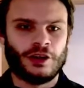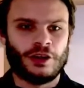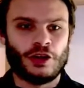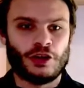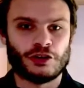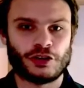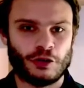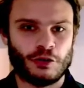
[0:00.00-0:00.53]

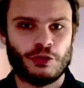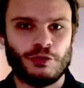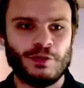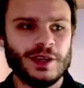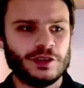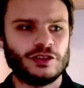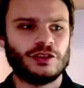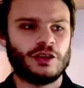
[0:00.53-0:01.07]
So the
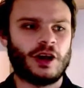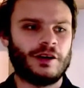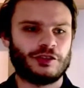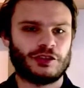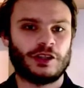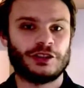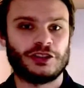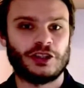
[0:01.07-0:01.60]
reason I've
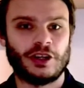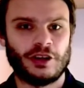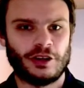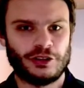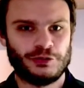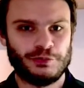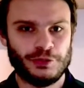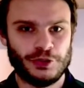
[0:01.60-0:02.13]
decided to